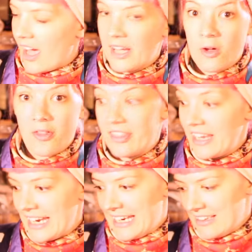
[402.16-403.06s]
I got
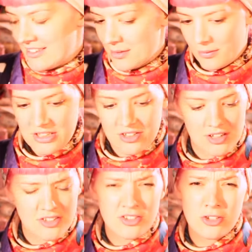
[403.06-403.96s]
these, which
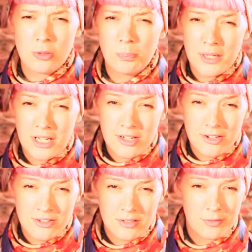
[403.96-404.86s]
are two
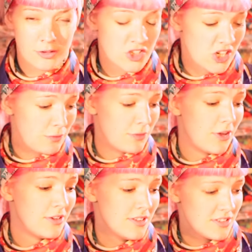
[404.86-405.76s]
beautiful
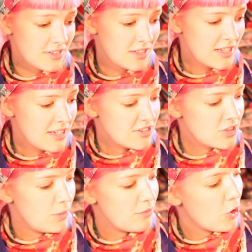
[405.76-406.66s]
chiffons.
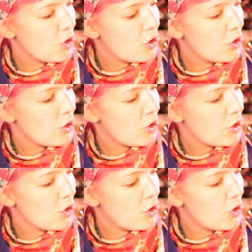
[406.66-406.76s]
So we've